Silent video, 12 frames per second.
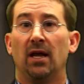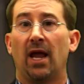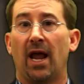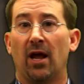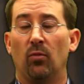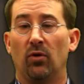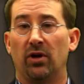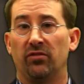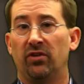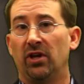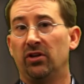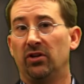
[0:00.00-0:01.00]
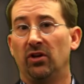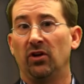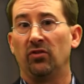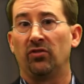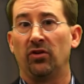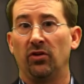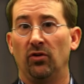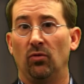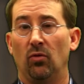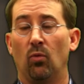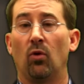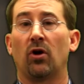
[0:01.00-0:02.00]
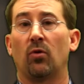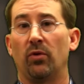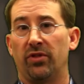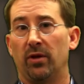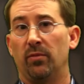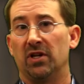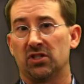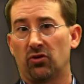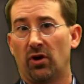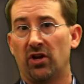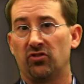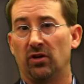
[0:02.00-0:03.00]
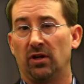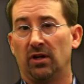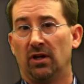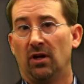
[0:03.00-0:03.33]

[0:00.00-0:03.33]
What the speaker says: and we'll continue to work with the administration